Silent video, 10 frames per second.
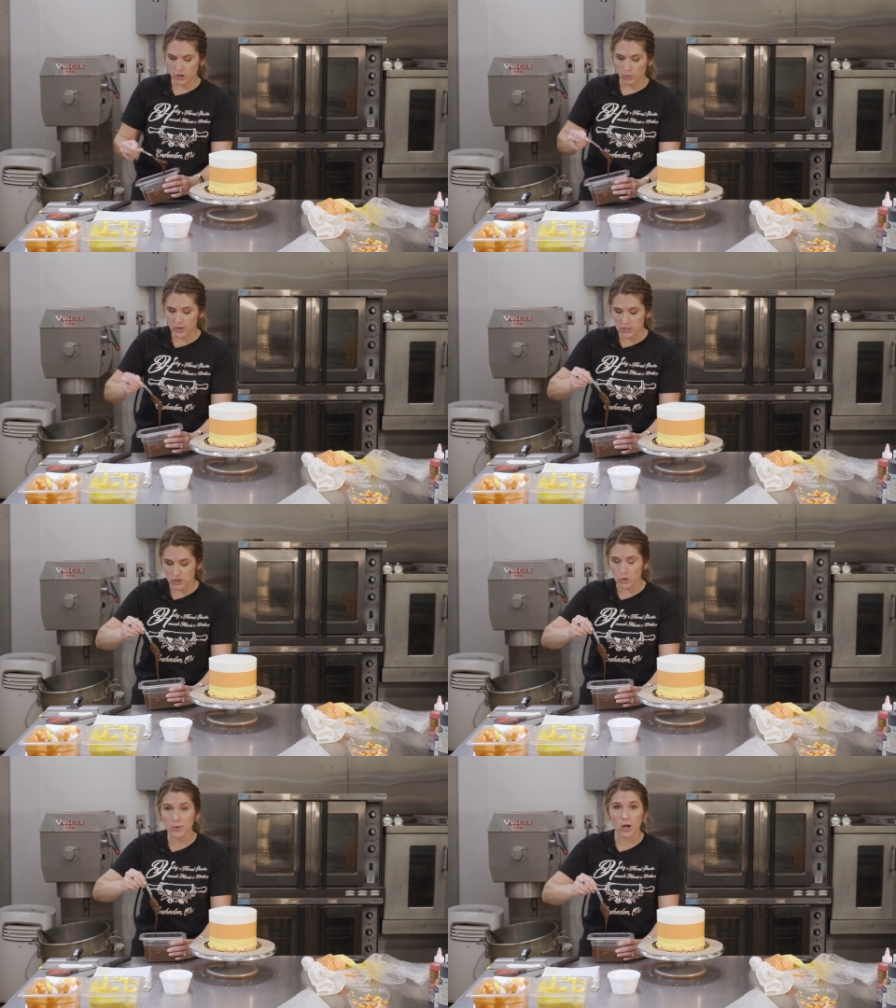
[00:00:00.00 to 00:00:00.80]
You don't want it
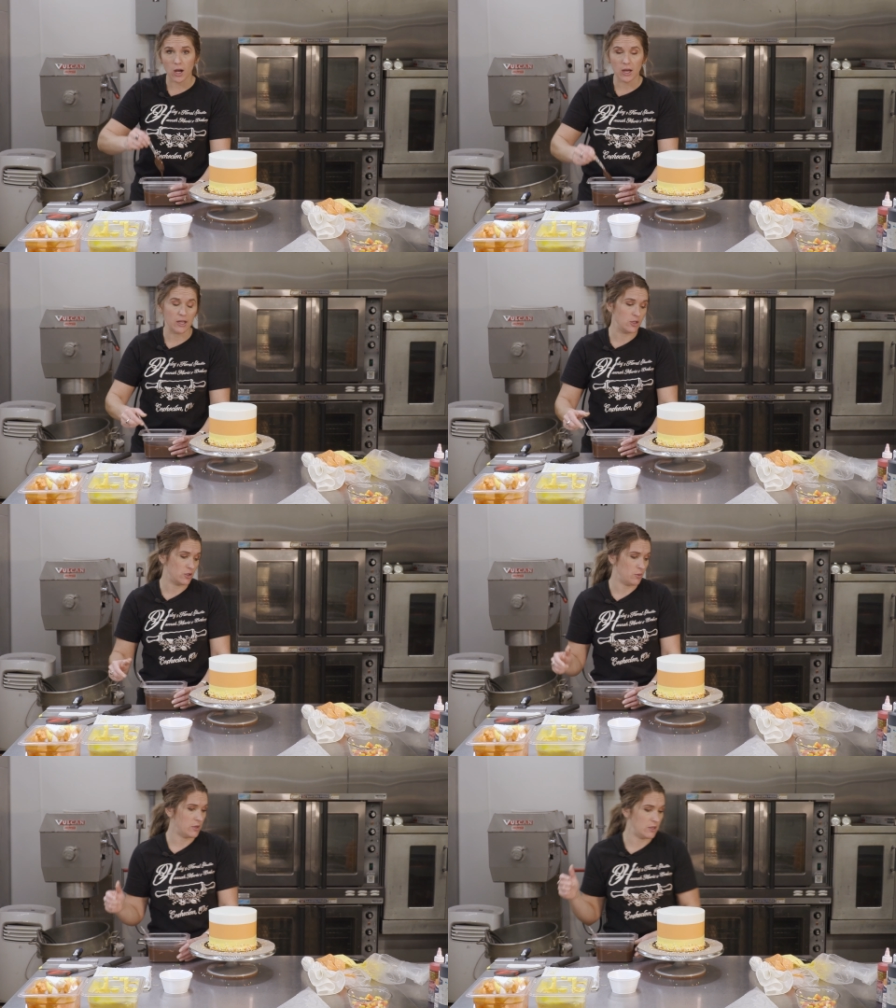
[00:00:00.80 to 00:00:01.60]
super hot, and you
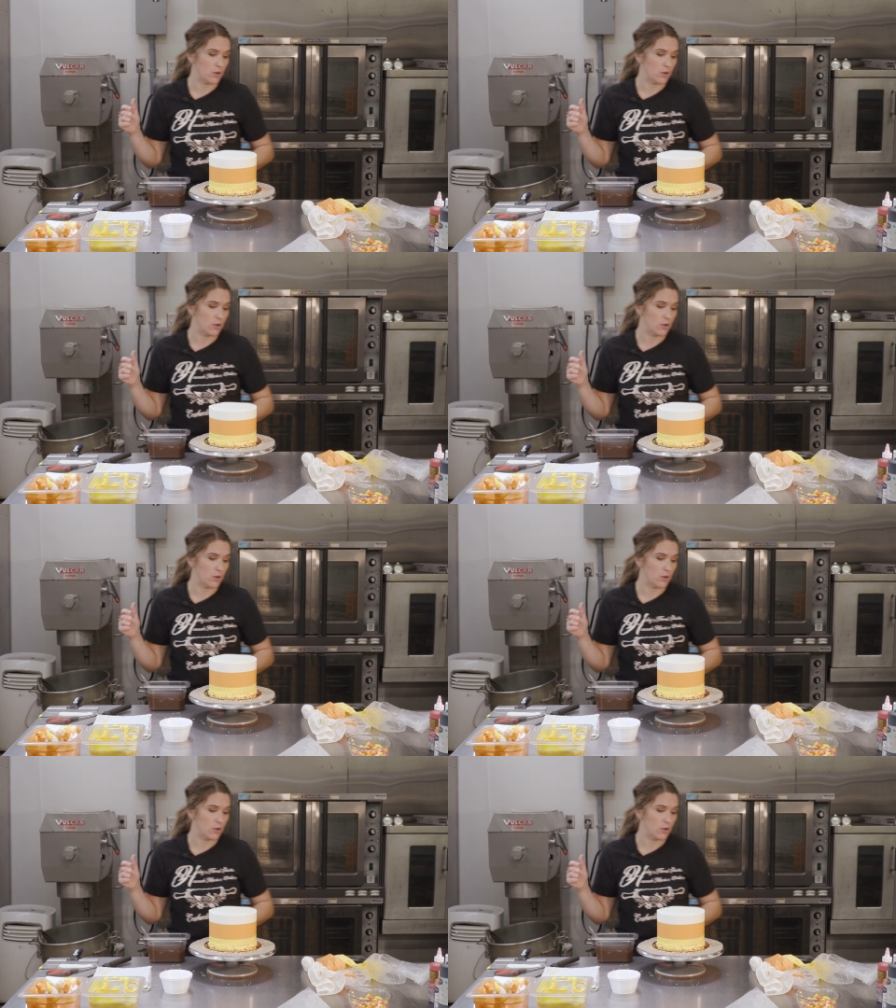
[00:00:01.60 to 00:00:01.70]
don't want it